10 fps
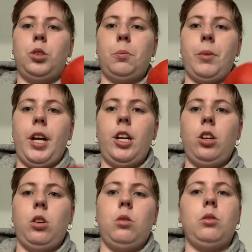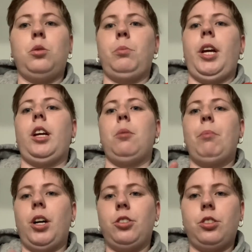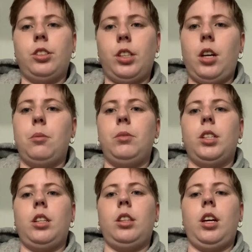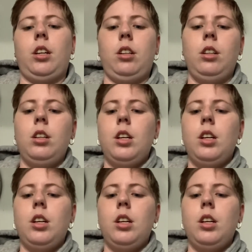tomato to make a bunch of subs and then